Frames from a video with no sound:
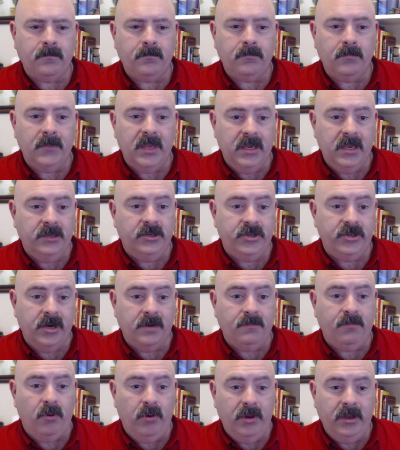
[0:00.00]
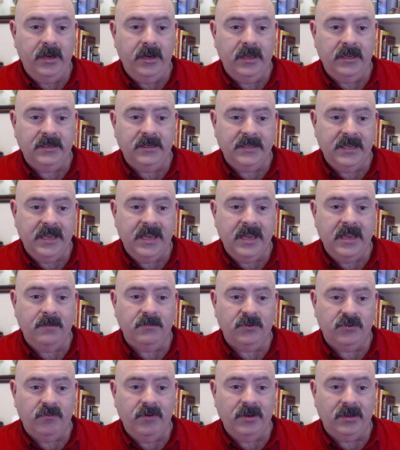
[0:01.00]
SharePoint, in
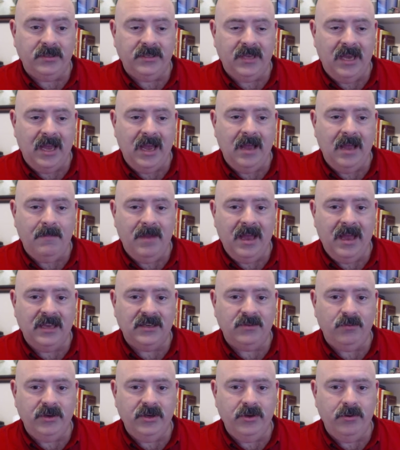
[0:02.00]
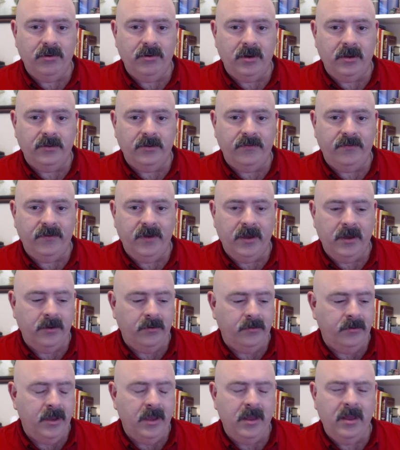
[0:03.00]
Teams, real time as we do it on the
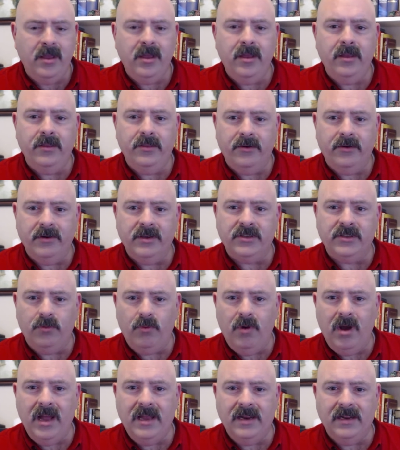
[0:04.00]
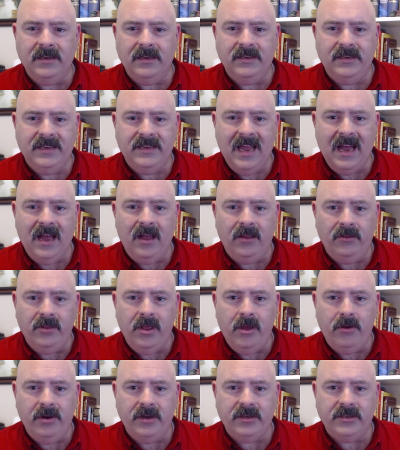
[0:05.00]
phone. There is a way to
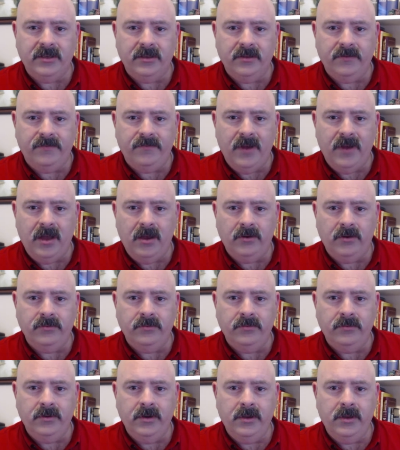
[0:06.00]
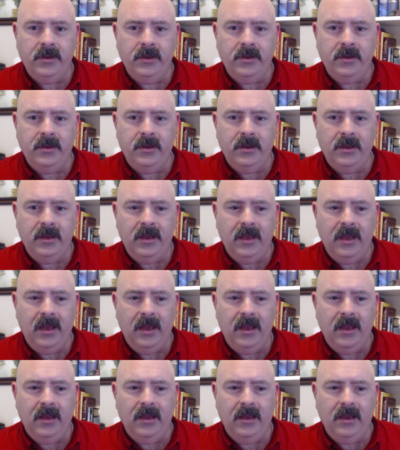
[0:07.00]
download it to the phone
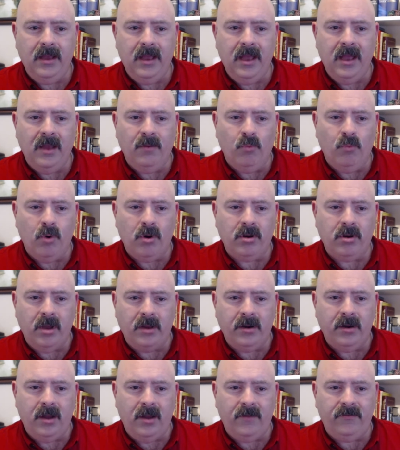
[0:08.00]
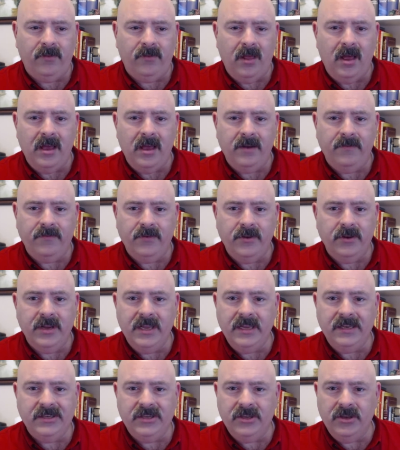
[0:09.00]
and work on it offline if you
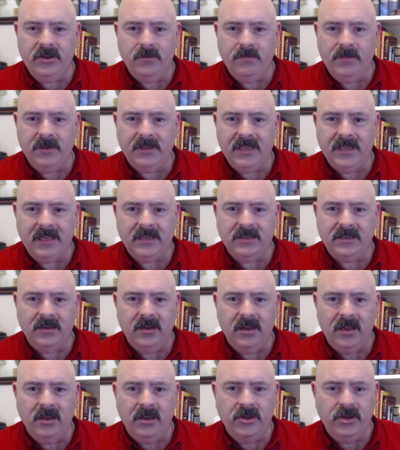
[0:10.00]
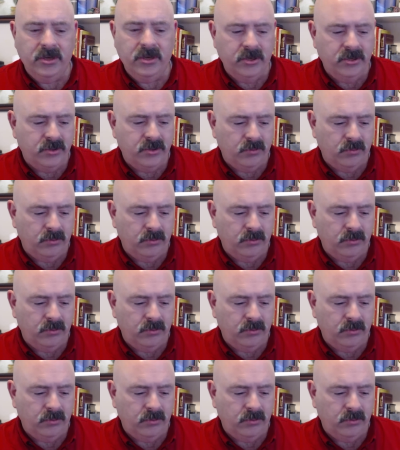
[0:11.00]
need to, but that's an unusual